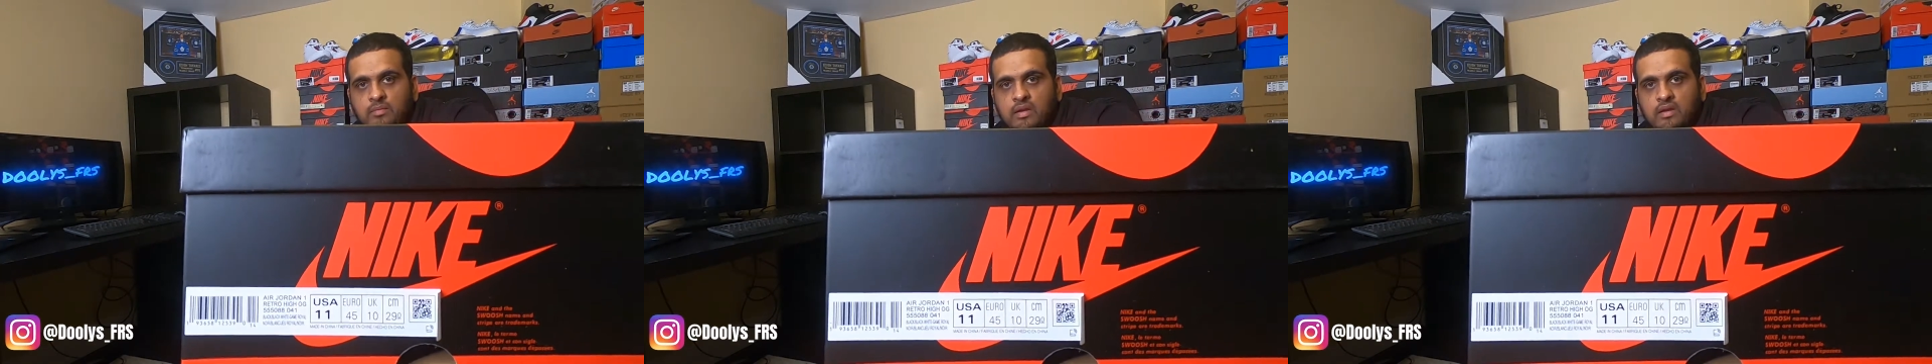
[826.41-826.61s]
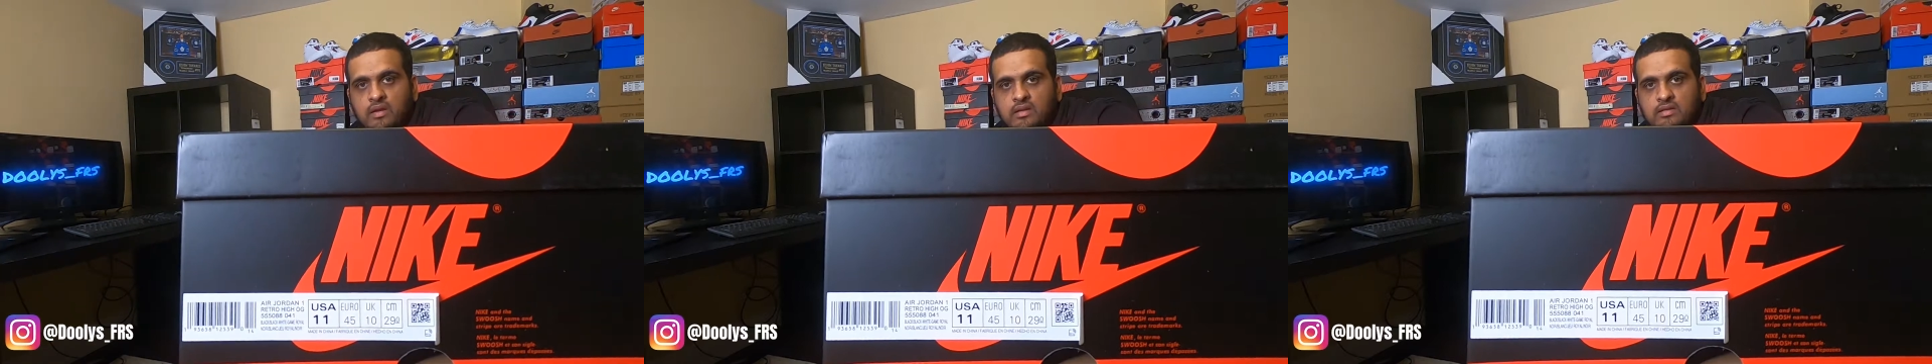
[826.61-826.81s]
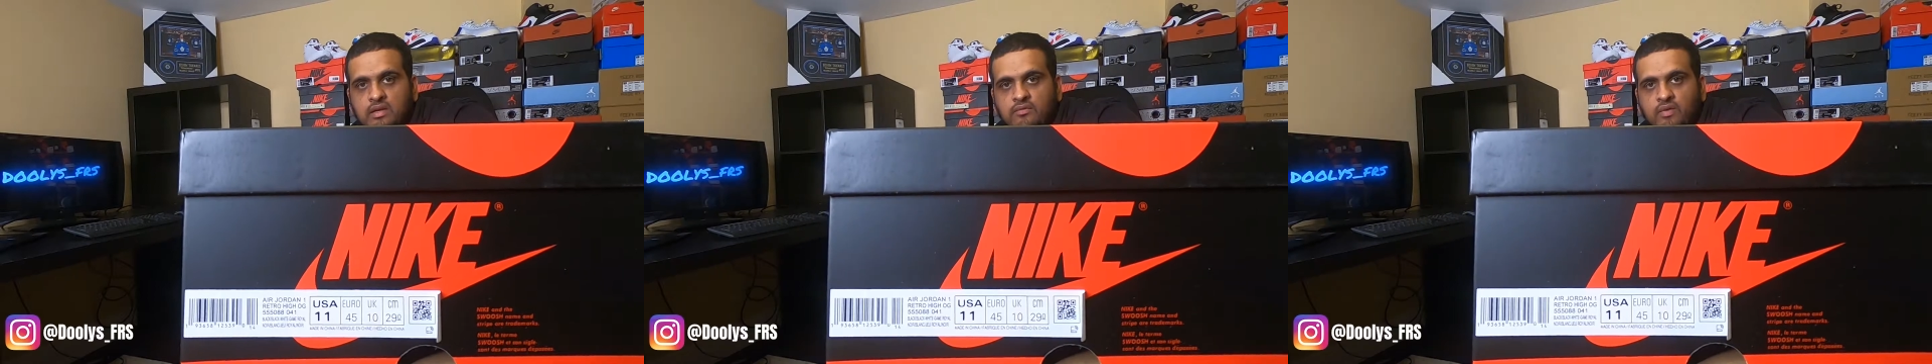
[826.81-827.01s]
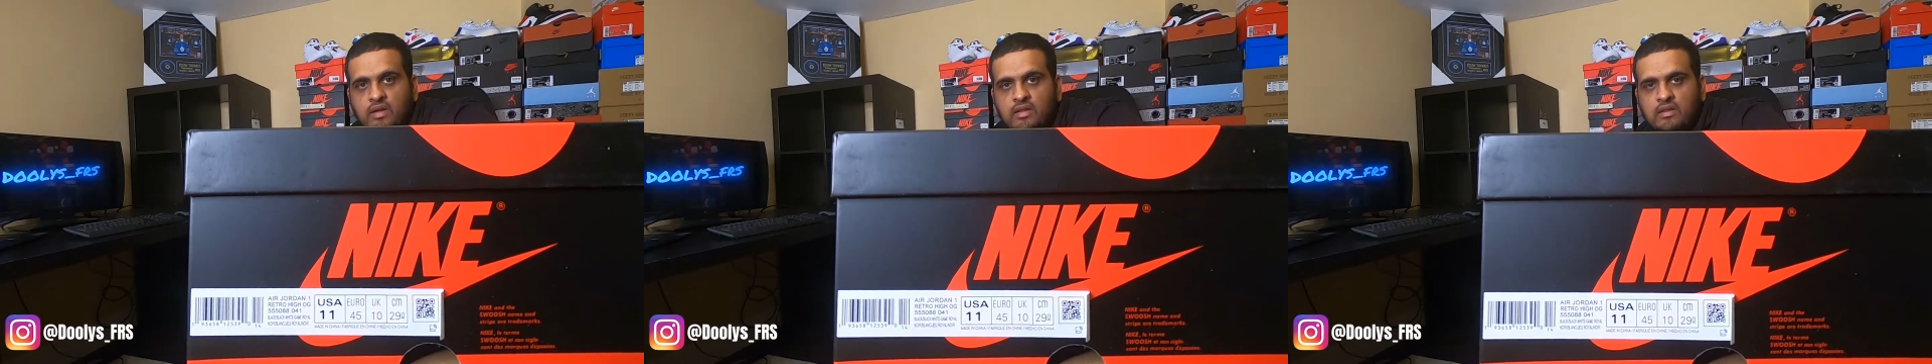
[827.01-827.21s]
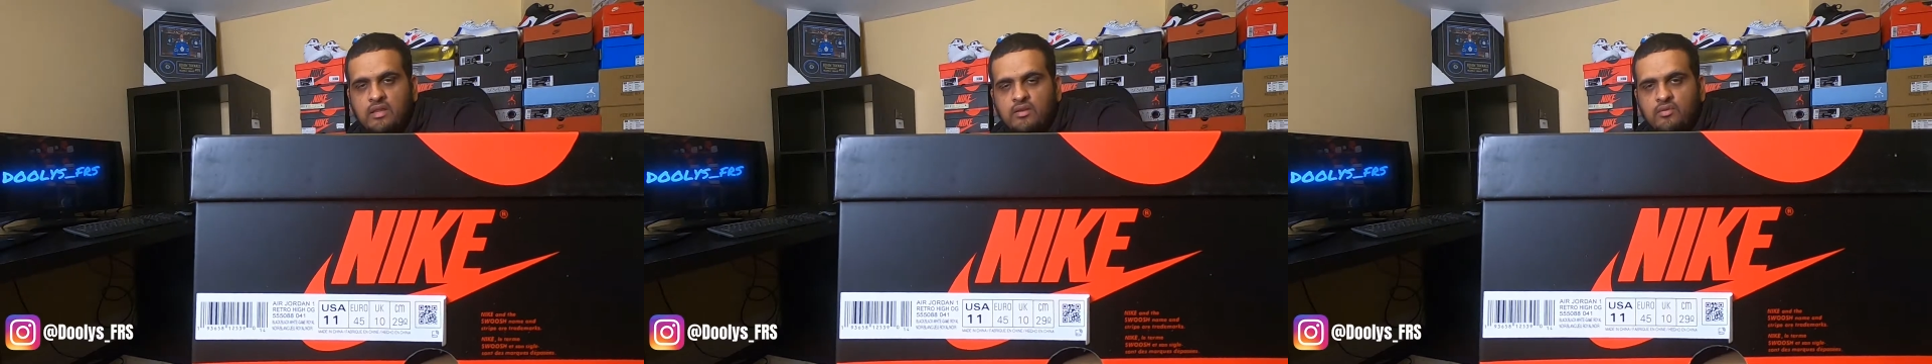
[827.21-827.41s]
because I
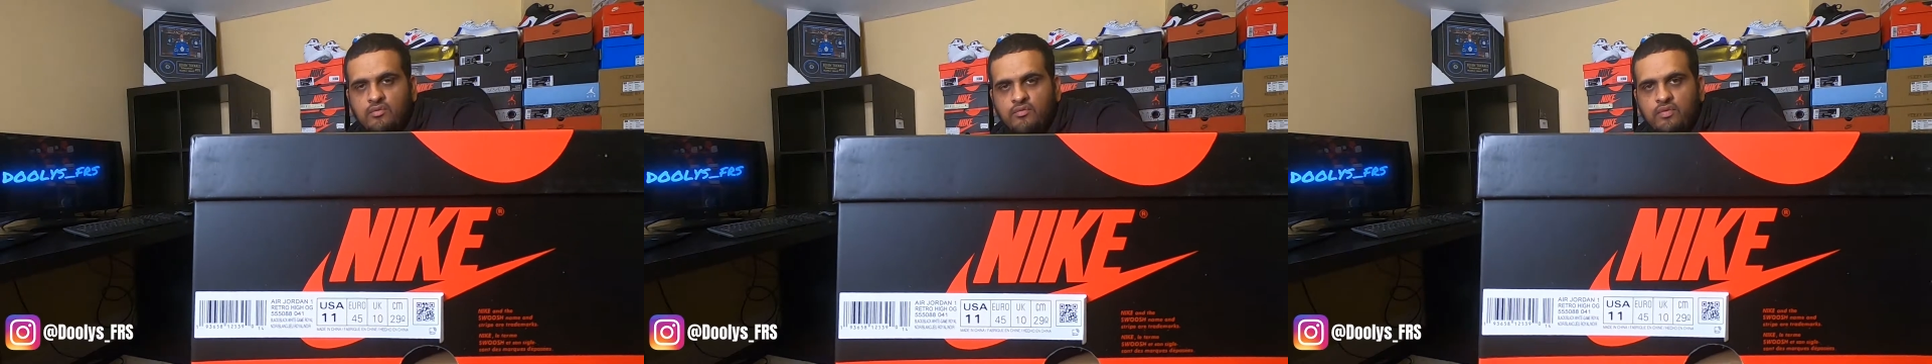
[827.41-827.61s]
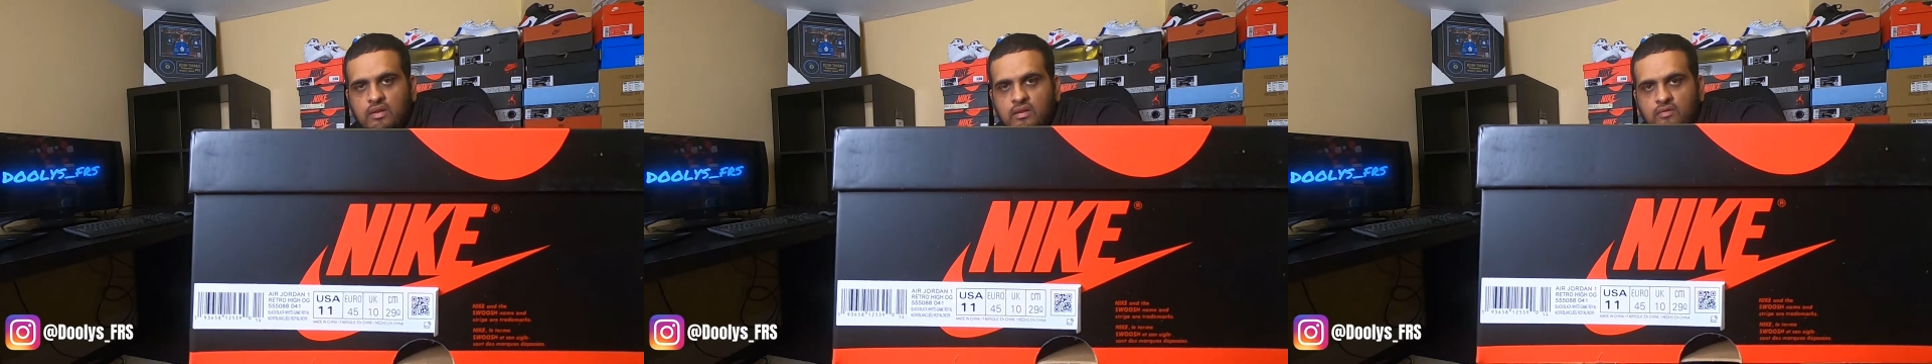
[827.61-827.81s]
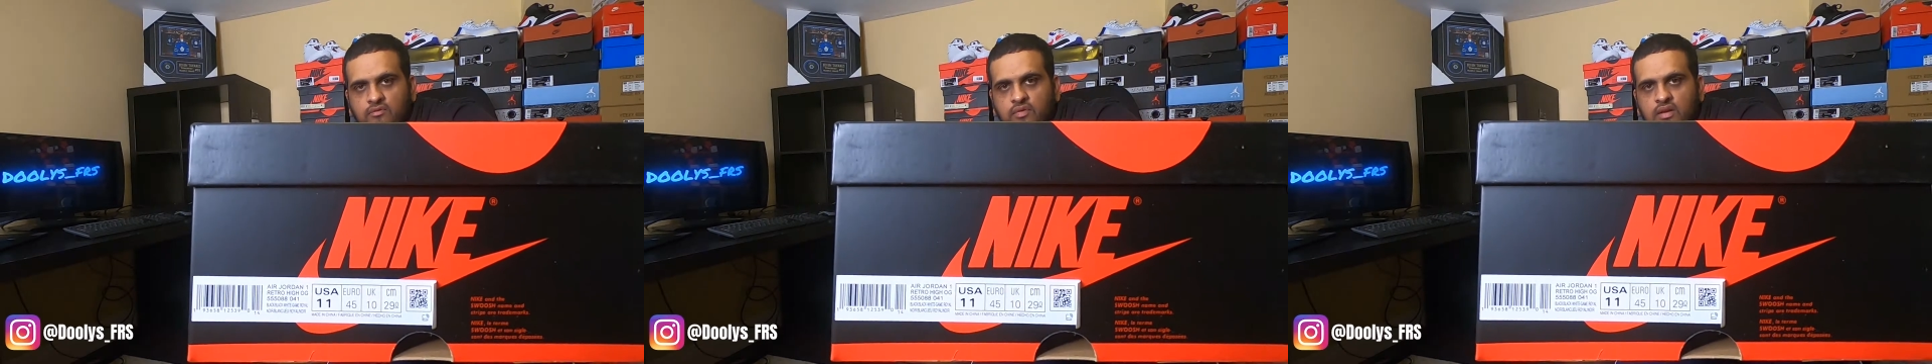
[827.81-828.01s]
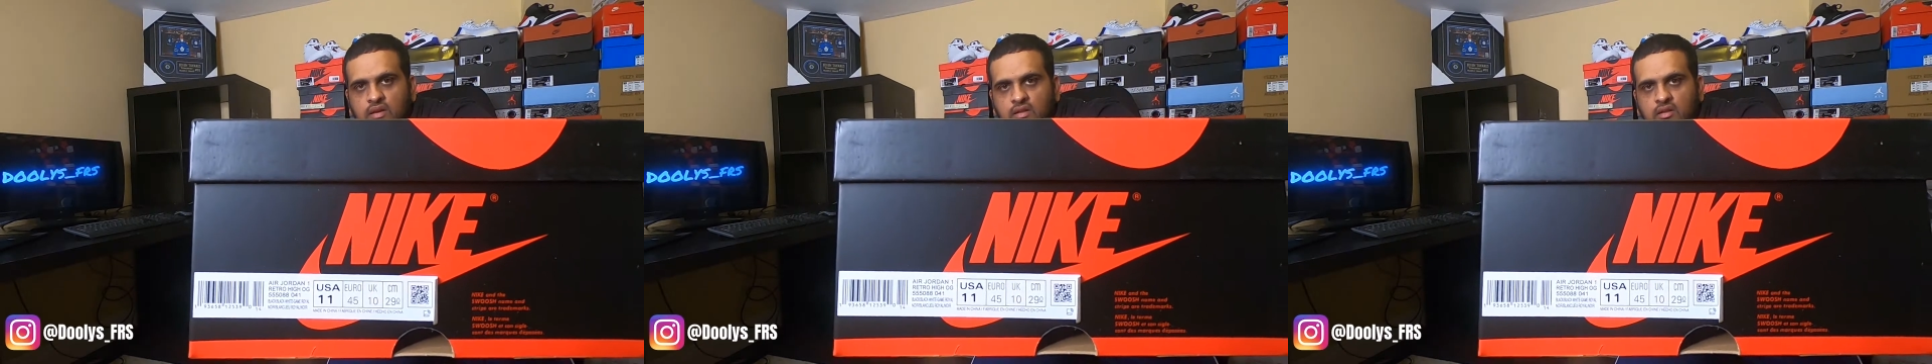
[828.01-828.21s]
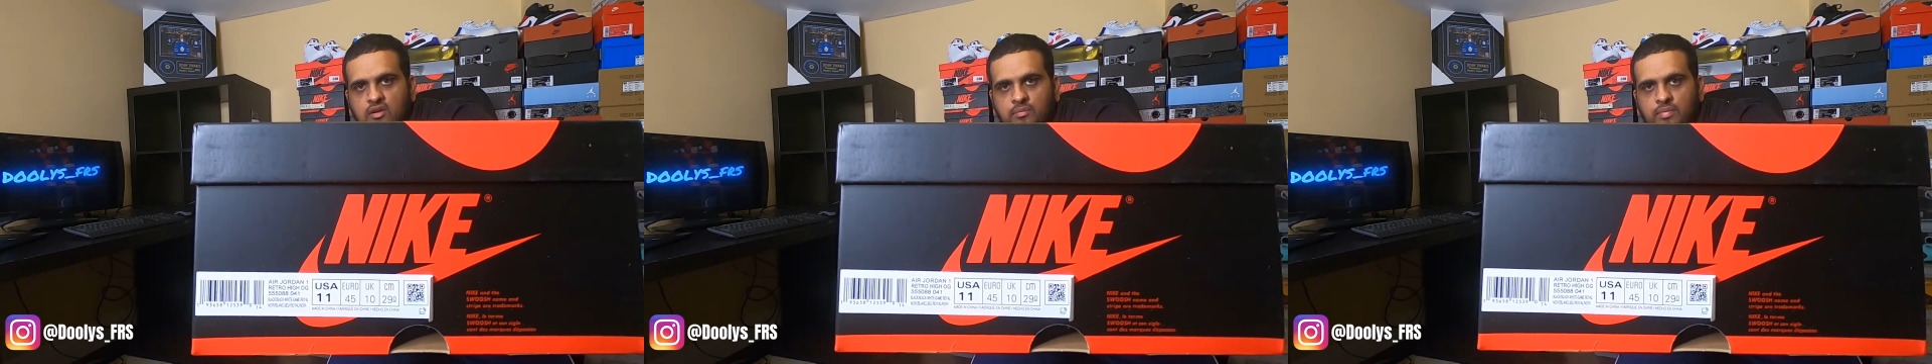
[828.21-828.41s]
find that they do fit
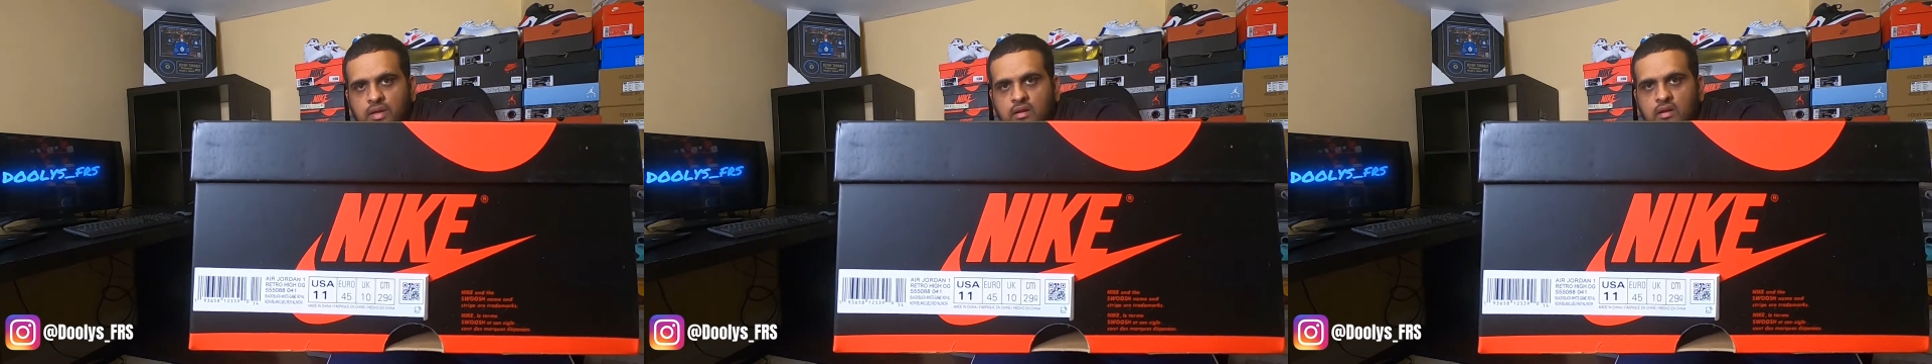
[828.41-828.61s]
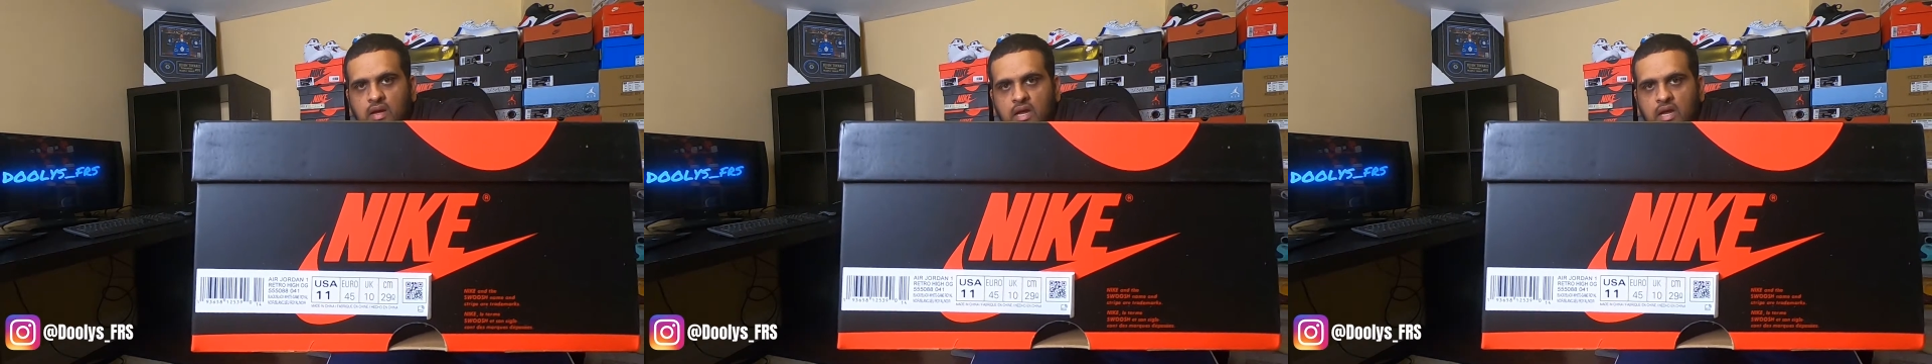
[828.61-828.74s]
a little big.